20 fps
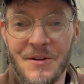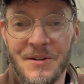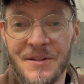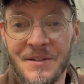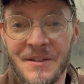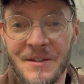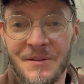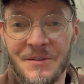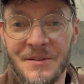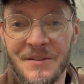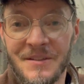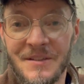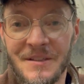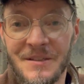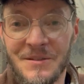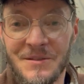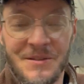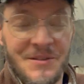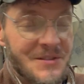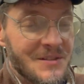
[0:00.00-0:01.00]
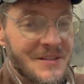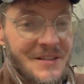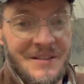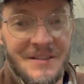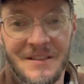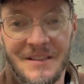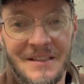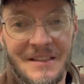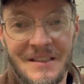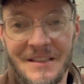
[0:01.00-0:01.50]
You can go to the dealers and,
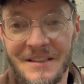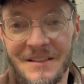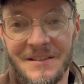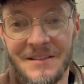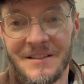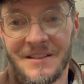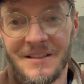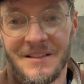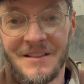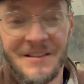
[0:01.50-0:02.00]
and get